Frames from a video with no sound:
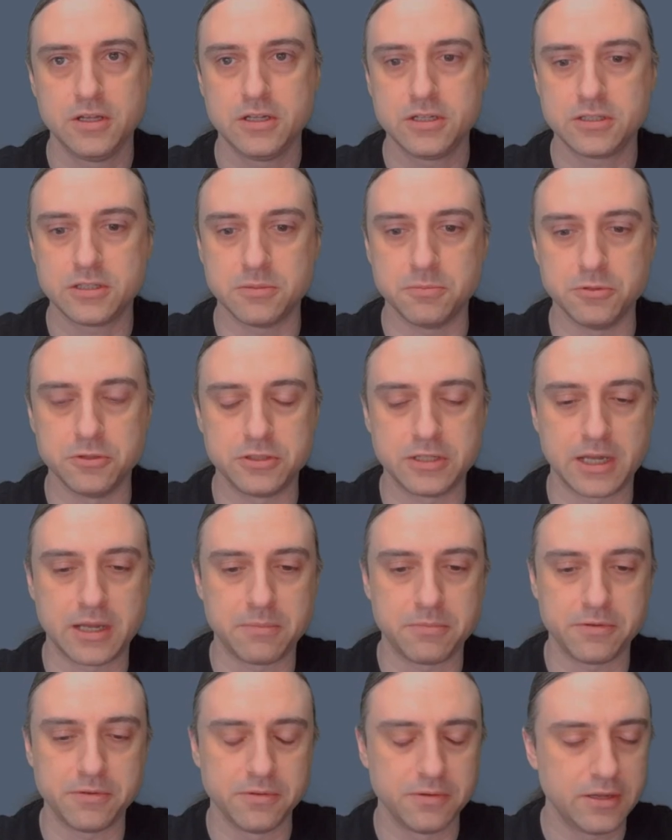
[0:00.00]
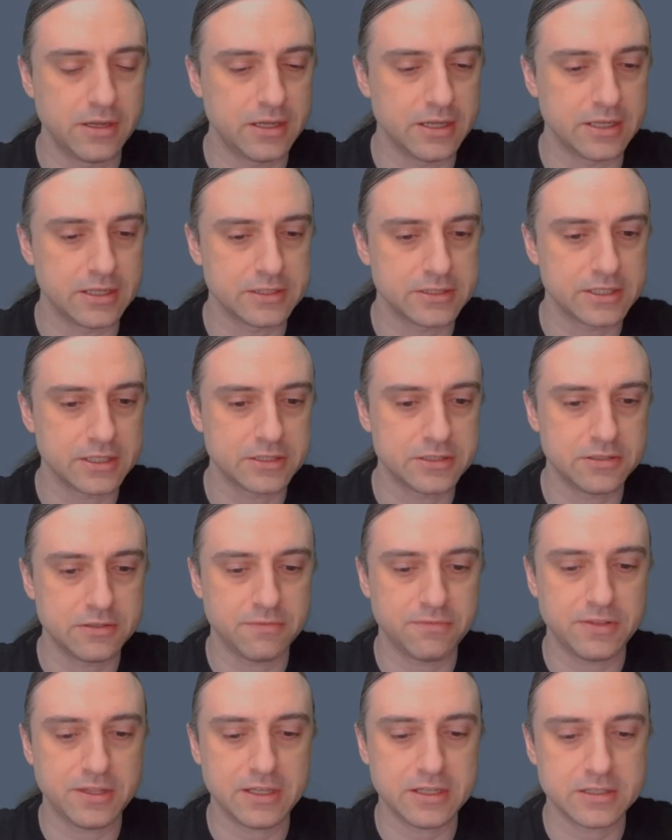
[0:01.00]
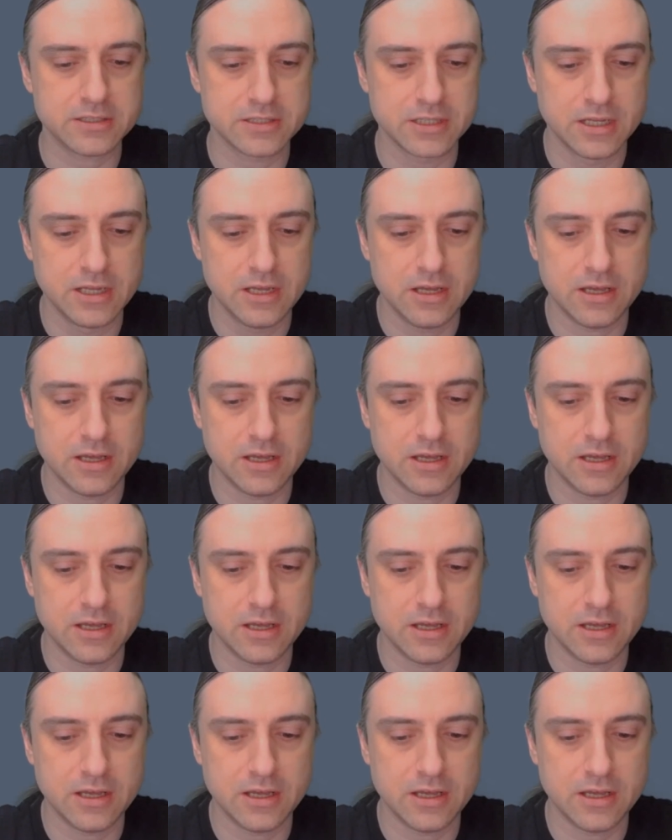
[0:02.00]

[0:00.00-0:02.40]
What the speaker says: jibber jabber section of things.